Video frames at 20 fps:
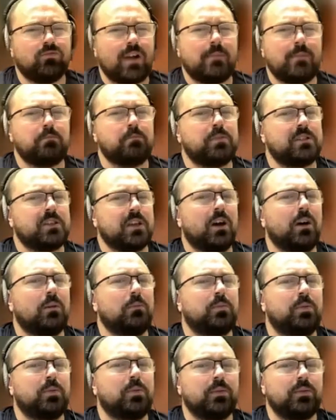ramped up
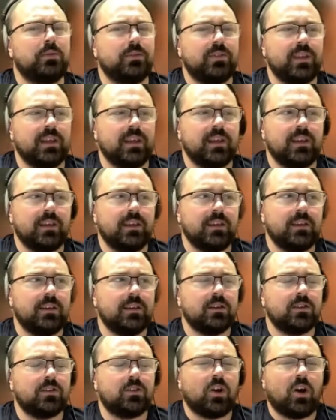the
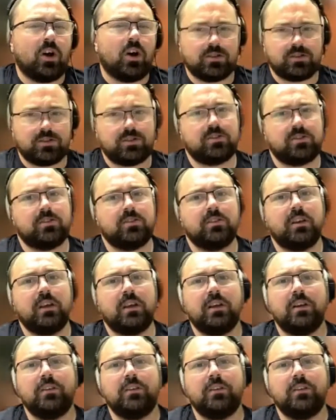cost